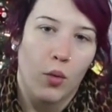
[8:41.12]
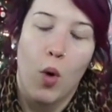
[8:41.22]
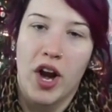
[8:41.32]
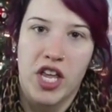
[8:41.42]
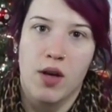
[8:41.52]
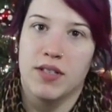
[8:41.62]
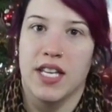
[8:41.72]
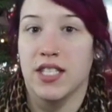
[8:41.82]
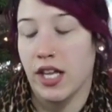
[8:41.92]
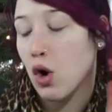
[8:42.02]
want to use
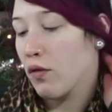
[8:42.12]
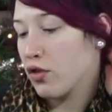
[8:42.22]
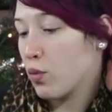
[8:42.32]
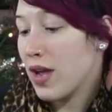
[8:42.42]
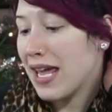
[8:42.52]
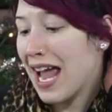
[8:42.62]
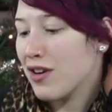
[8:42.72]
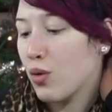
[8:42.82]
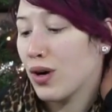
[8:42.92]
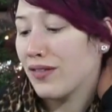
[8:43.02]
this like over the
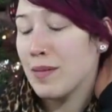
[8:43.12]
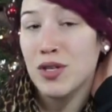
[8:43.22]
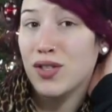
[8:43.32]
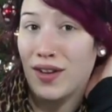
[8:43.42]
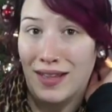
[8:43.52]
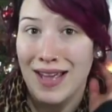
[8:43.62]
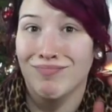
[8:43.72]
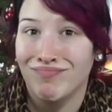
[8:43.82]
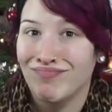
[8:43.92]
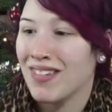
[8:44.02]
weekend, or if I'm just feeling it.
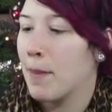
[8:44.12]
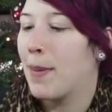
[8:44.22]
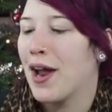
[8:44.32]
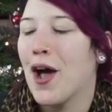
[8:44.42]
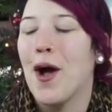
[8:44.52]
But,